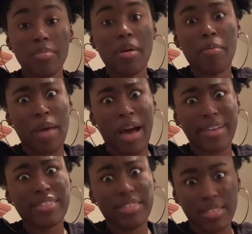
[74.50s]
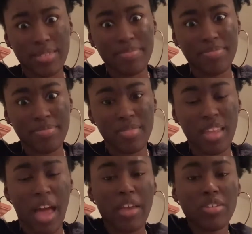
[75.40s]
boxes,
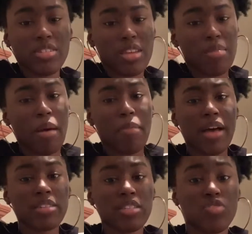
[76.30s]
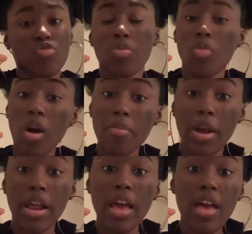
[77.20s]
I used to get my boxes from
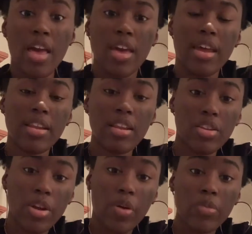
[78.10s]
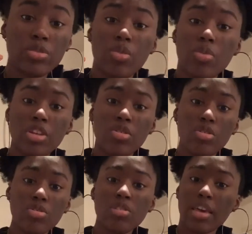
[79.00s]
Walmart and I didn't know. So when you
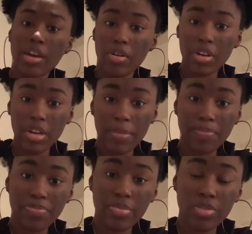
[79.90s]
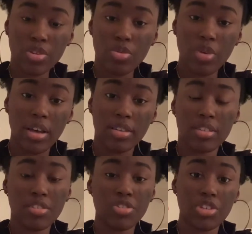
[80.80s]
use a carrier to
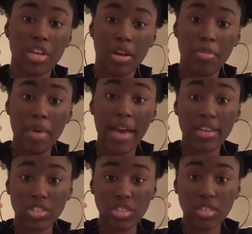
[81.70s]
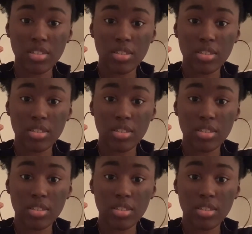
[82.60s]
send your care packages,